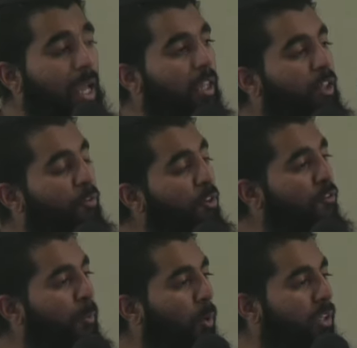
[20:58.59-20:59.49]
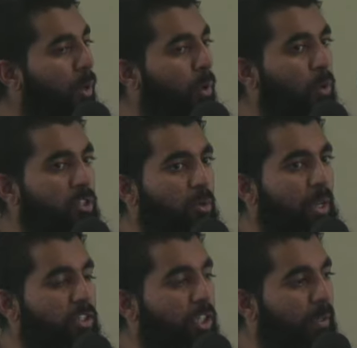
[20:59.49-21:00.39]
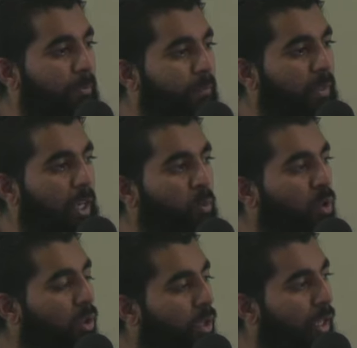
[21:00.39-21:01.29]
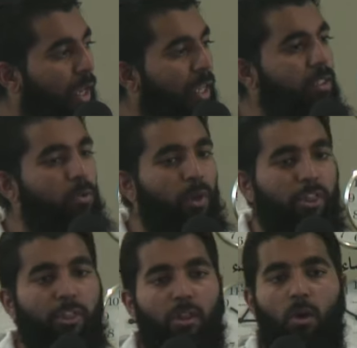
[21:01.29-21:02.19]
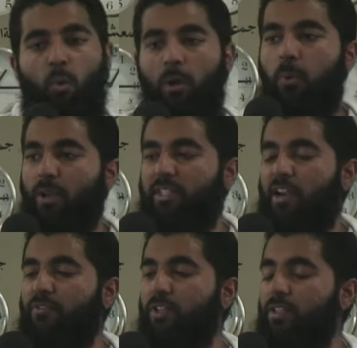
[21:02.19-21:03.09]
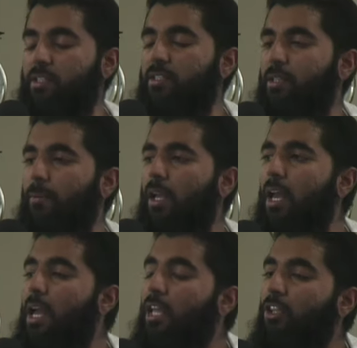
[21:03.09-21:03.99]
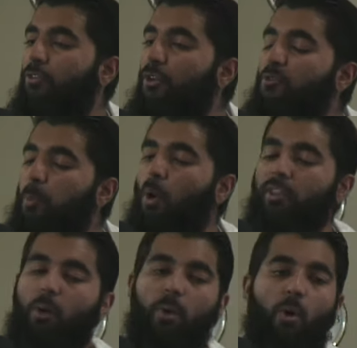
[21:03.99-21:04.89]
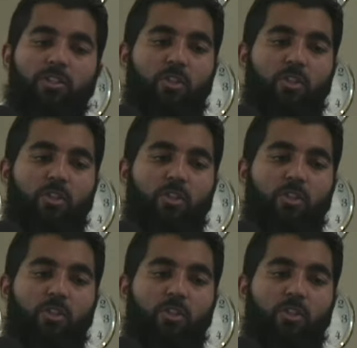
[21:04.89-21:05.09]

The fifth point that we want to mention, and we'll end with one point after this. The fifth point that we want to